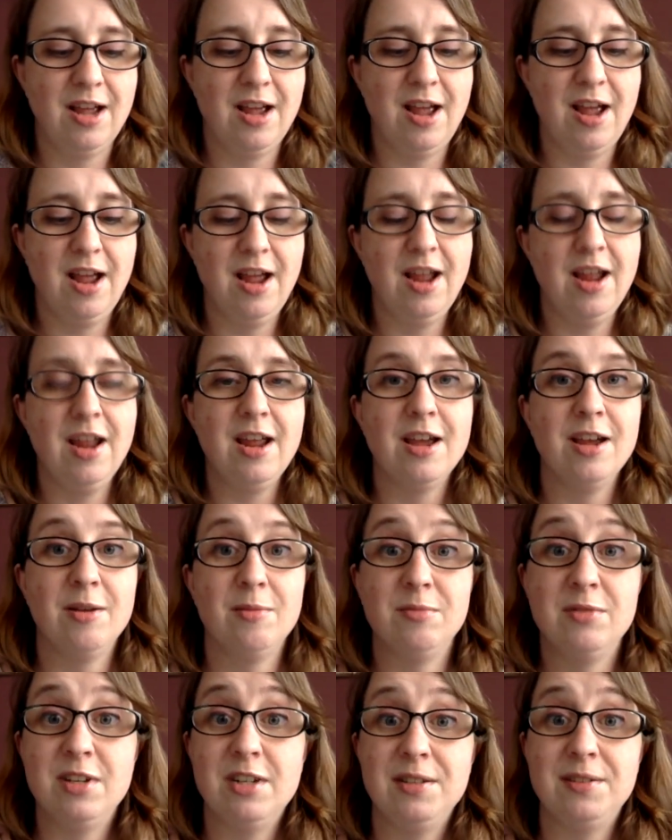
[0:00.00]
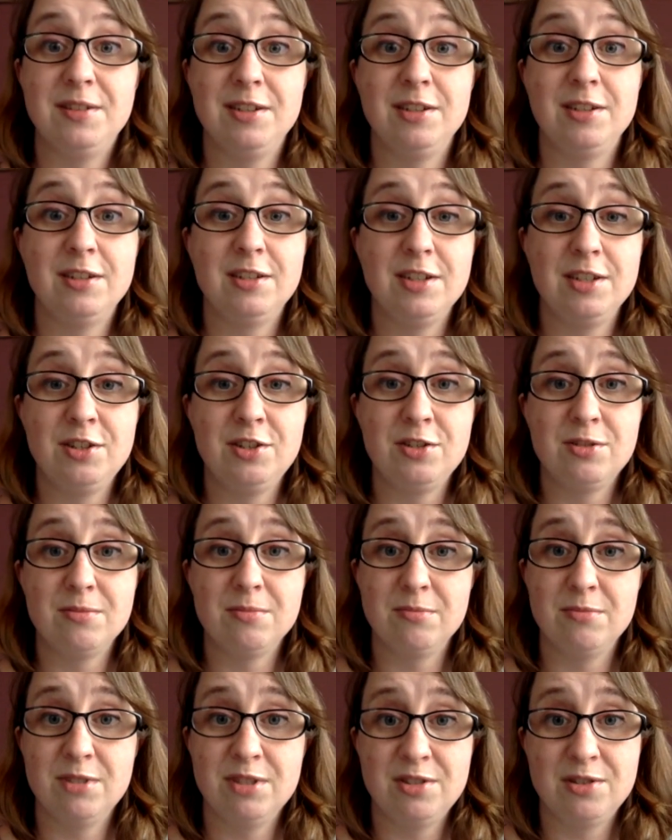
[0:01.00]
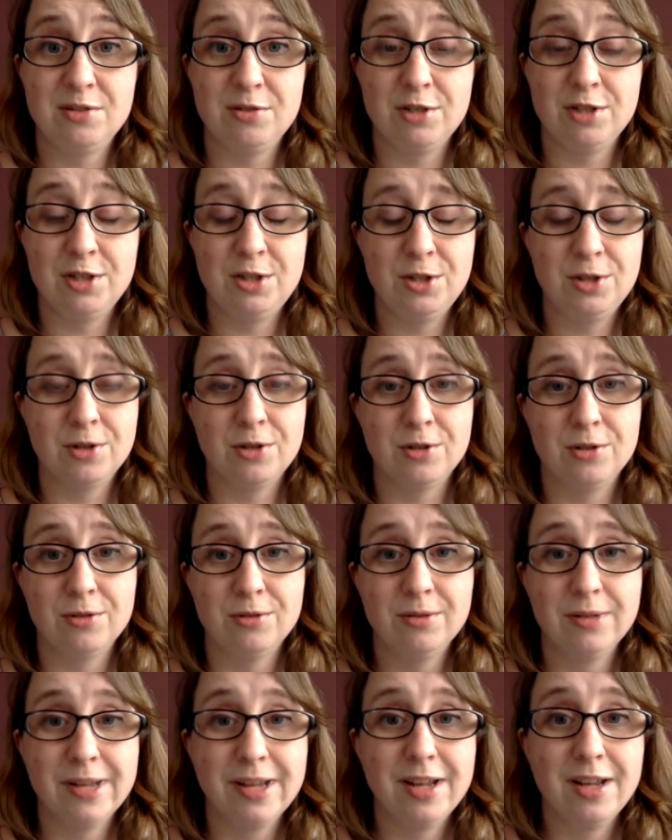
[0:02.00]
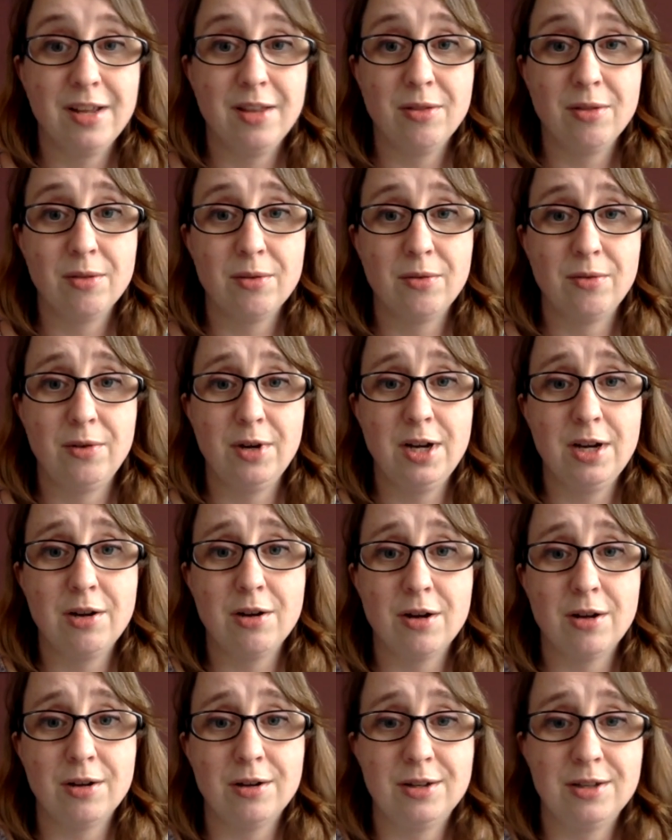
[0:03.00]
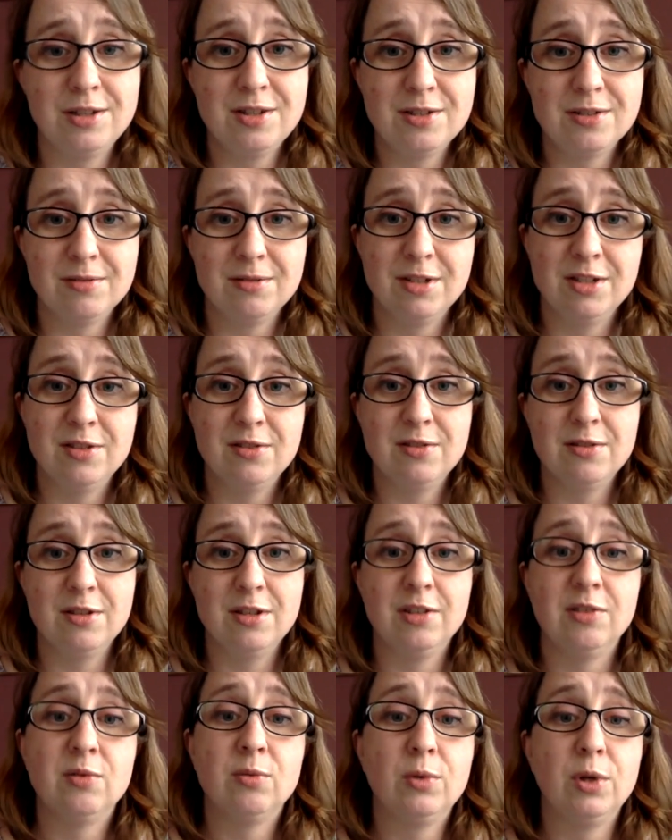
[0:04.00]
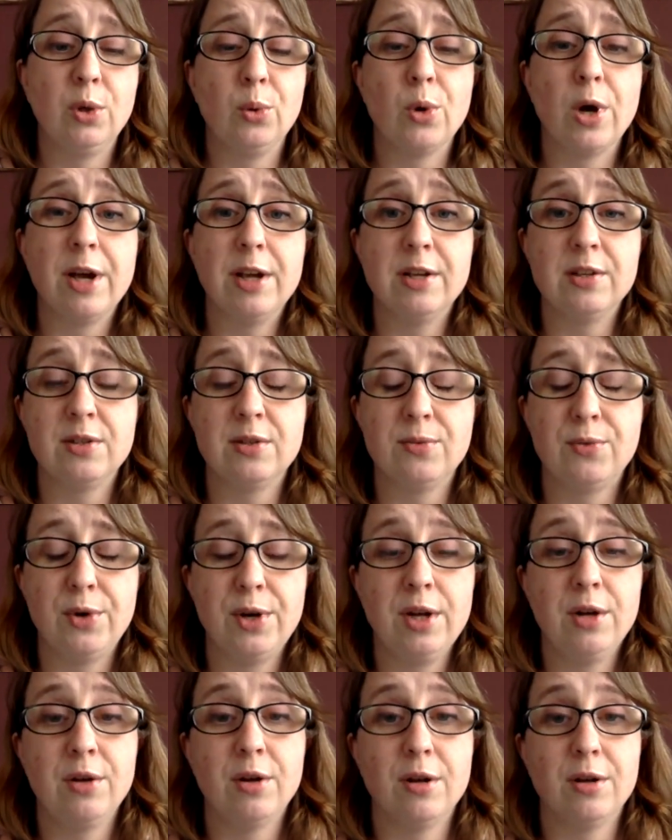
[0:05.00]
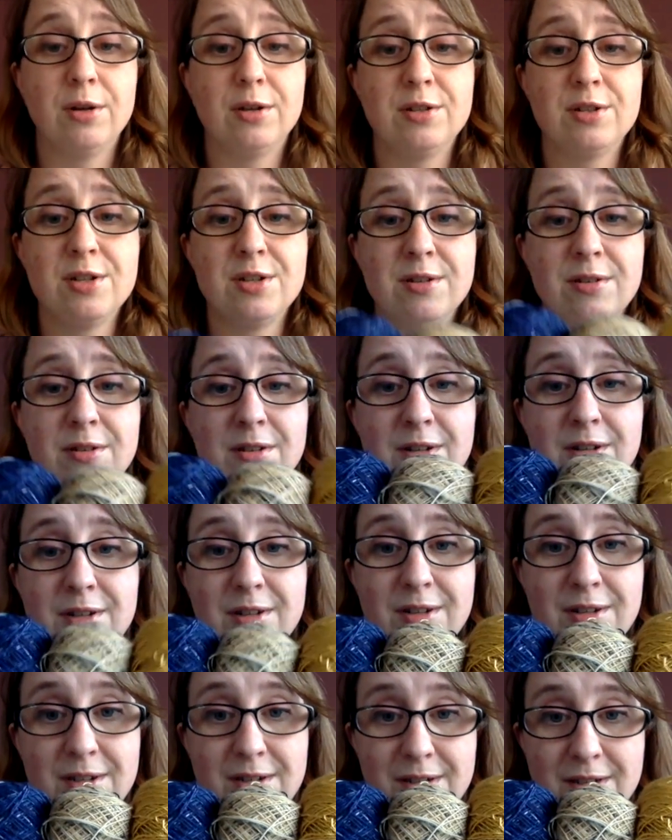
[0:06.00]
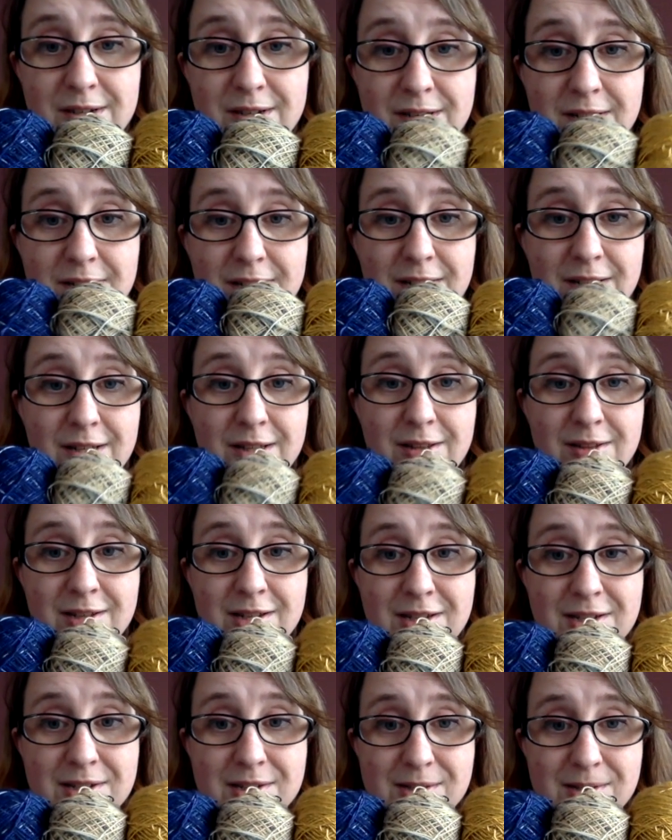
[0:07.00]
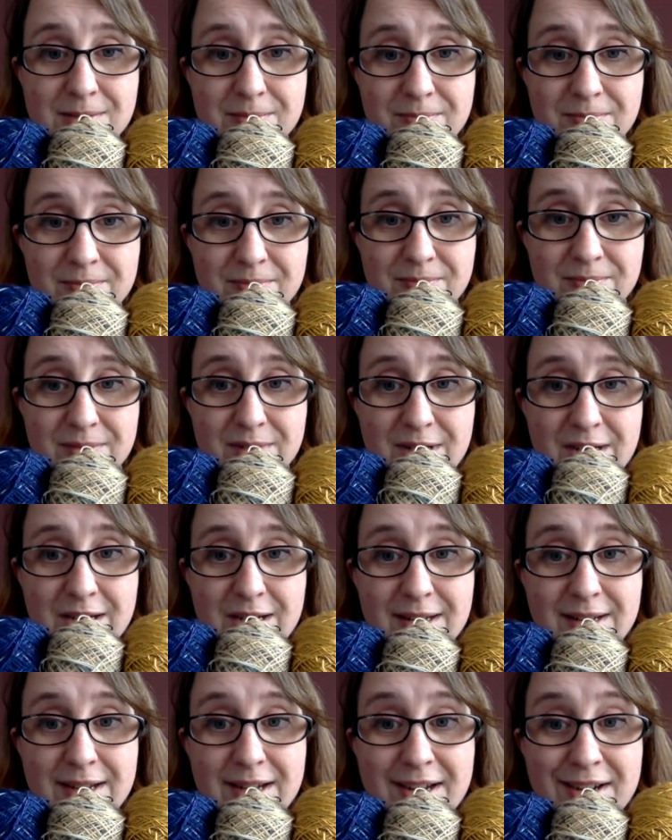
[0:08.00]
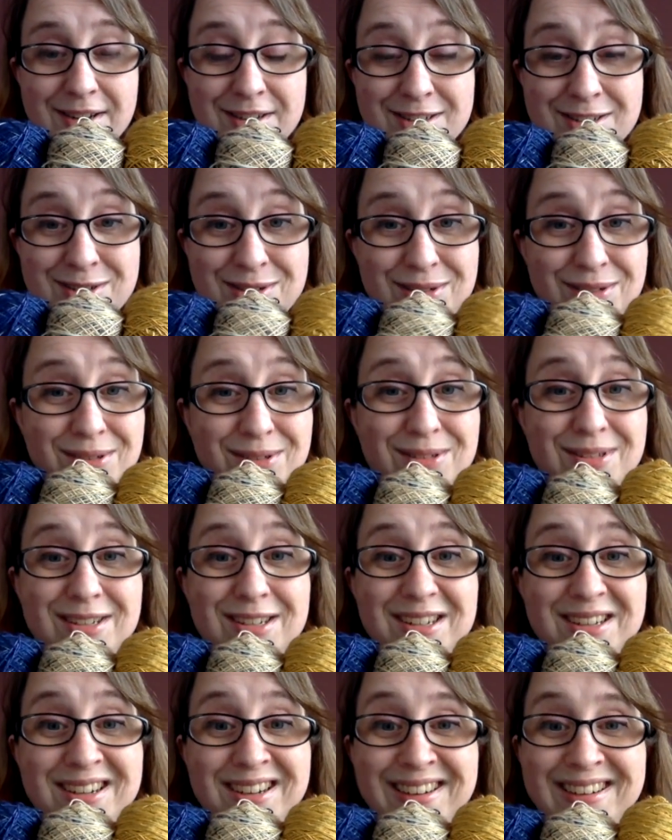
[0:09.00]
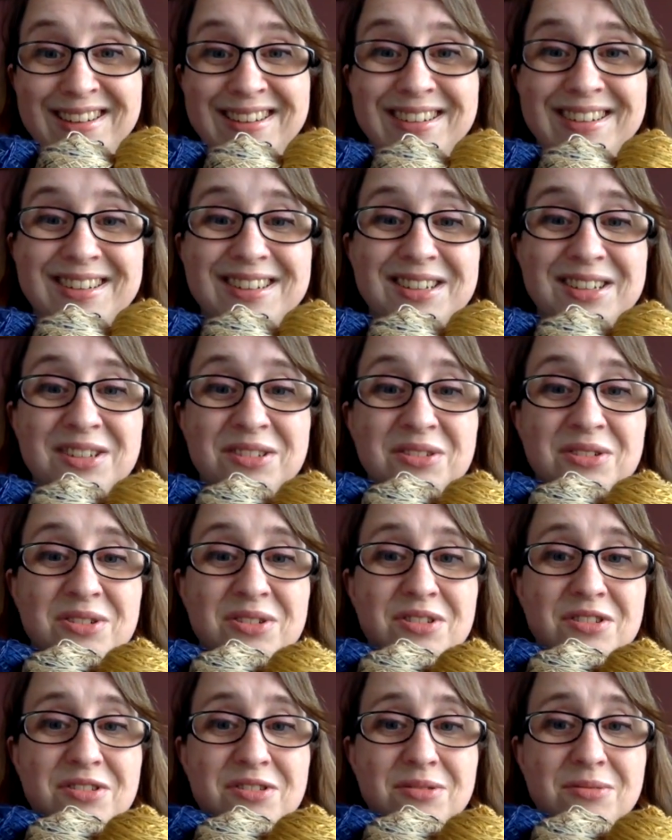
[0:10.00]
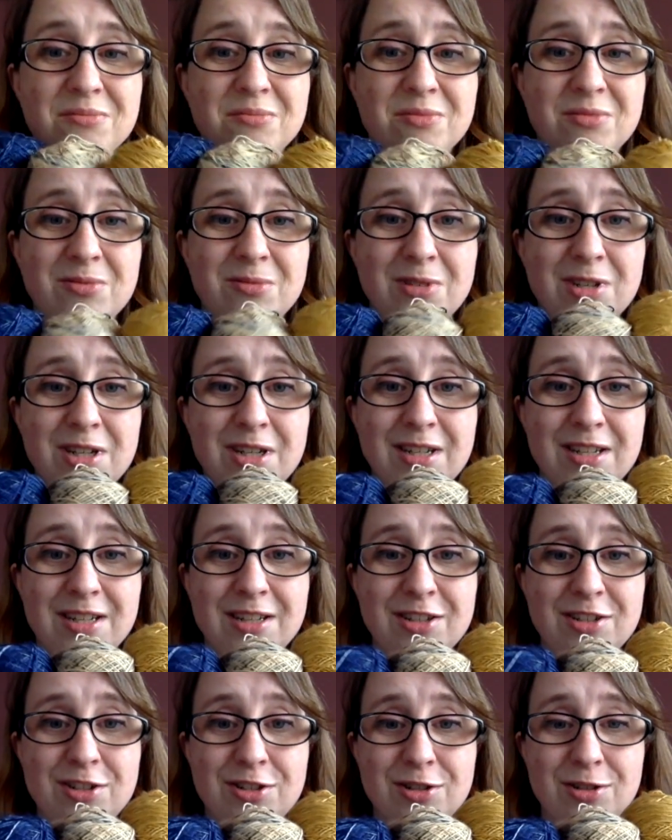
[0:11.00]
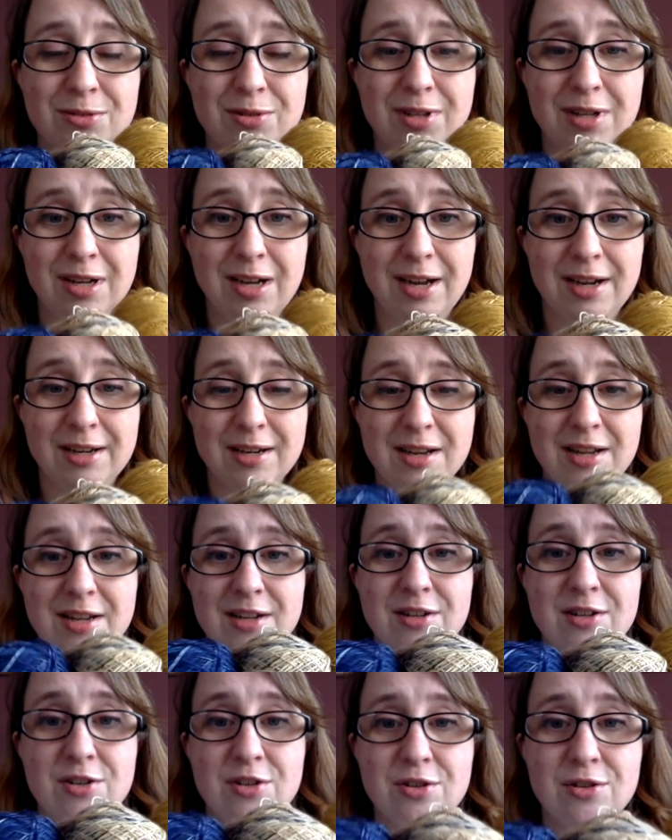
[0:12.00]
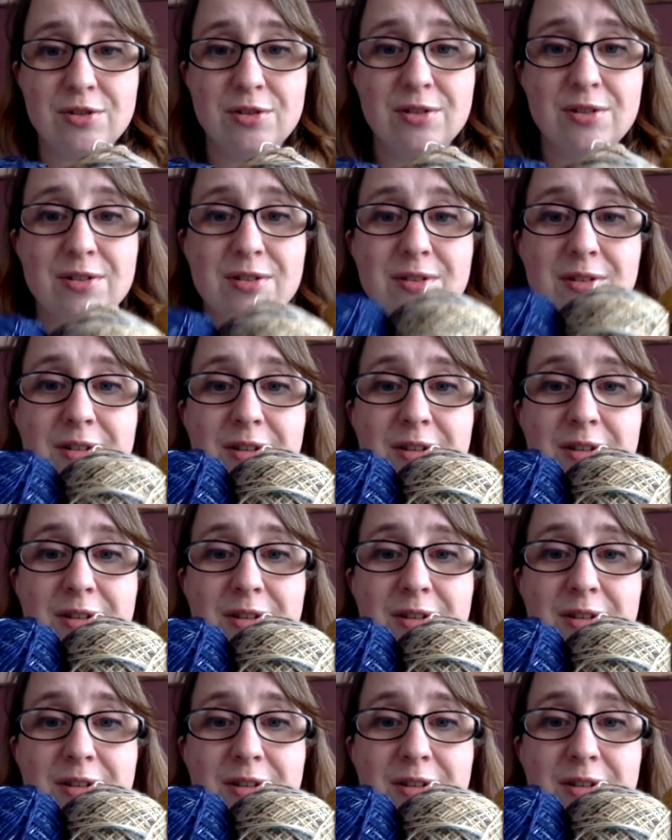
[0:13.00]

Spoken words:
I am knitting this mystery shawl in three colors. It requires three colors in these, and they are totally not really showing like they should,